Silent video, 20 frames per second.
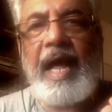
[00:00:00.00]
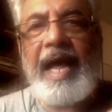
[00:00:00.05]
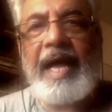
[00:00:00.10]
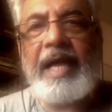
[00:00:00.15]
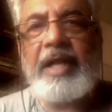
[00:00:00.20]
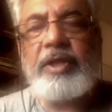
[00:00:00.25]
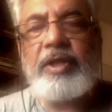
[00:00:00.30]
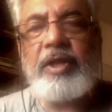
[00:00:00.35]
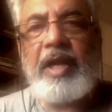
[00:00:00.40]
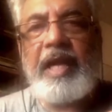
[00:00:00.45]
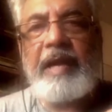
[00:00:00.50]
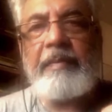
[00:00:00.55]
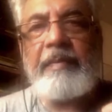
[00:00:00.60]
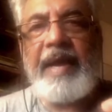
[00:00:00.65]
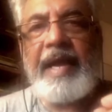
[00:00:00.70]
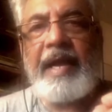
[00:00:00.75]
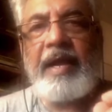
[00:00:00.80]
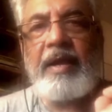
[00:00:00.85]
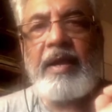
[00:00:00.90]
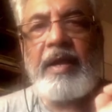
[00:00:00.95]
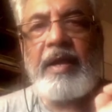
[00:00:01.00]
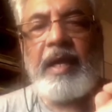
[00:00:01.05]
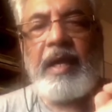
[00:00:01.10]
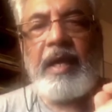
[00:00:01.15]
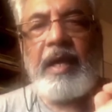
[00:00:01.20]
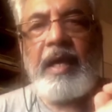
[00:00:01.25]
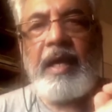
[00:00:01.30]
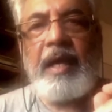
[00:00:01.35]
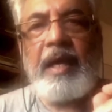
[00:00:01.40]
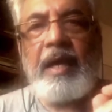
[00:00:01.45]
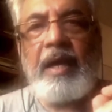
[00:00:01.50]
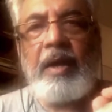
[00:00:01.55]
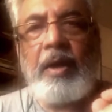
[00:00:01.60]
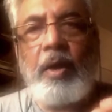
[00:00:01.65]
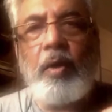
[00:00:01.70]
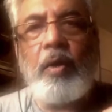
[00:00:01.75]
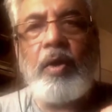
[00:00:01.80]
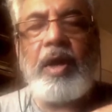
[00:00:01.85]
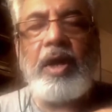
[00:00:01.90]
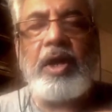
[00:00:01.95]
actually make
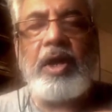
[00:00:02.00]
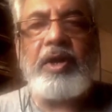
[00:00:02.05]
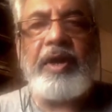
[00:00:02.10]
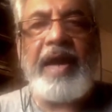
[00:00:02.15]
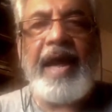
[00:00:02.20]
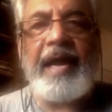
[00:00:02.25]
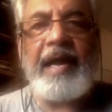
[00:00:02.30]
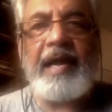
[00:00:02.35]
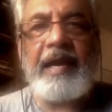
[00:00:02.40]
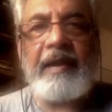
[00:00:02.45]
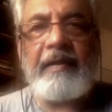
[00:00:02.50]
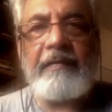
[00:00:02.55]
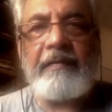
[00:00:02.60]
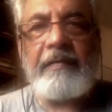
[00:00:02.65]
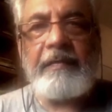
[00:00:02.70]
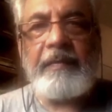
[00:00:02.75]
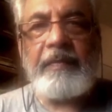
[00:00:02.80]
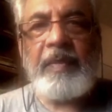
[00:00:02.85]
look attractive.